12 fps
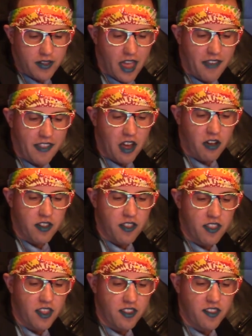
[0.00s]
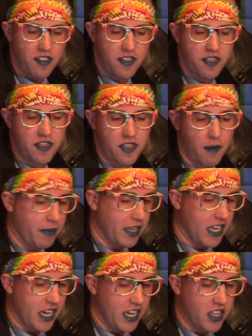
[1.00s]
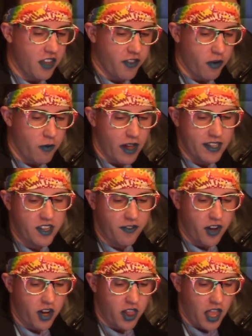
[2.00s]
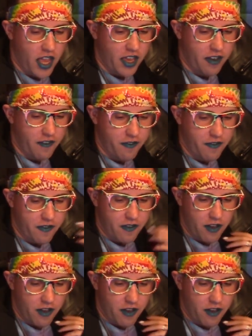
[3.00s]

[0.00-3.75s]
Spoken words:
At the house, this is the beginning of the rest of your life.